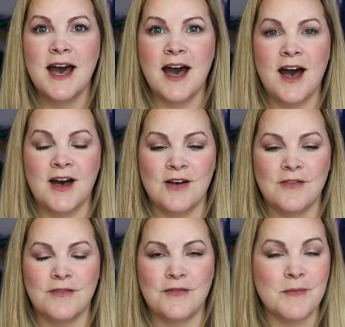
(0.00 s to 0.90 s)

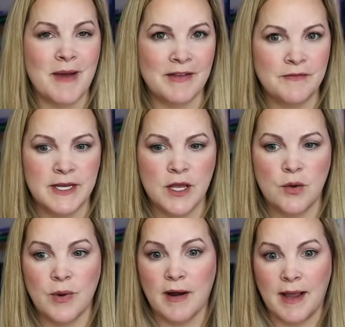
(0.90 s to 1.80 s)
of my video
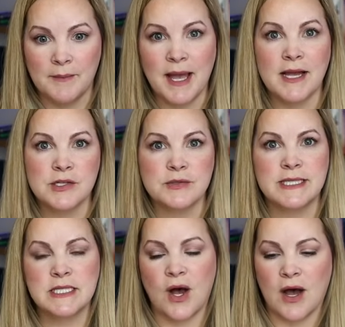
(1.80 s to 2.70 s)
where I'm actually
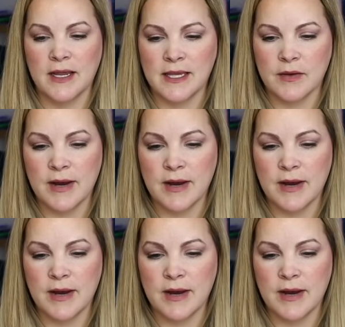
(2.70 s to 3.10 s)
talking,